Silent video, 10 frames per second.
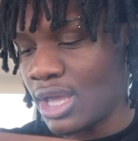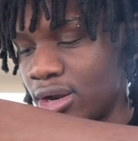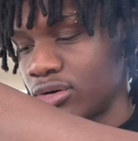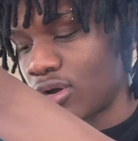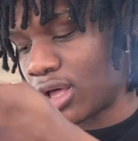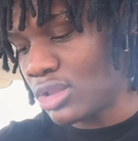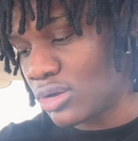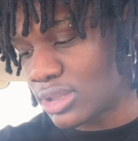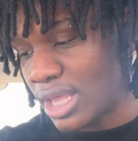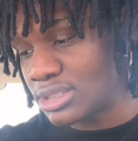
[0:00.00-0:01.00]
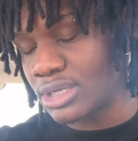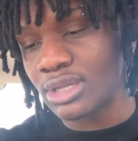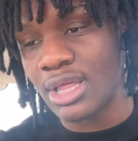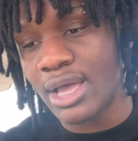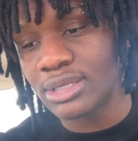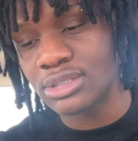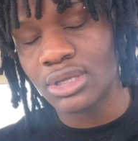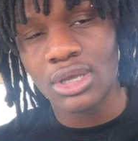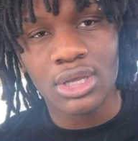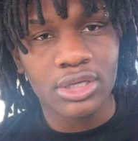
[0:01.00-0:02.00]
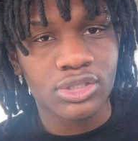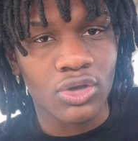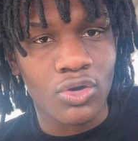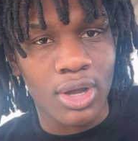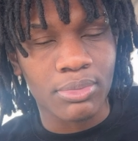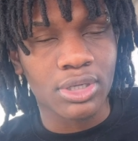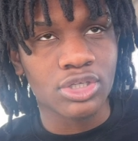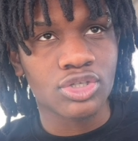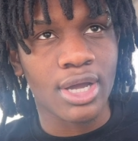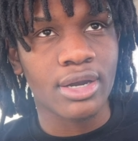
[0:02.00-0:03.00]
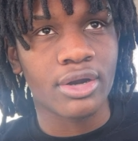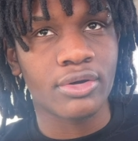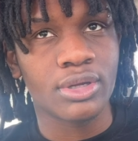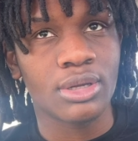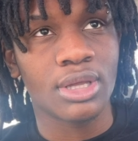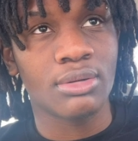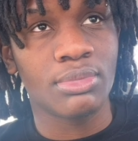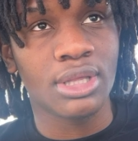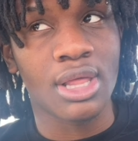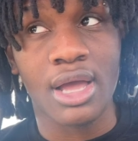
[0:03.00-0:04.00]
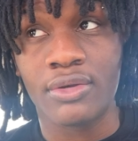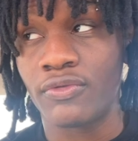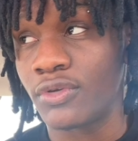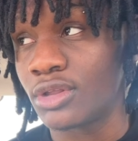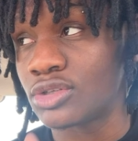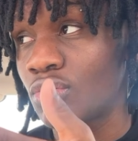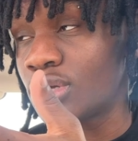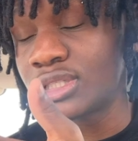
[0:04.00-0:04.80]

I don't know how long that's gonna last. So I'm gonna try to hurry up and beeline for the store.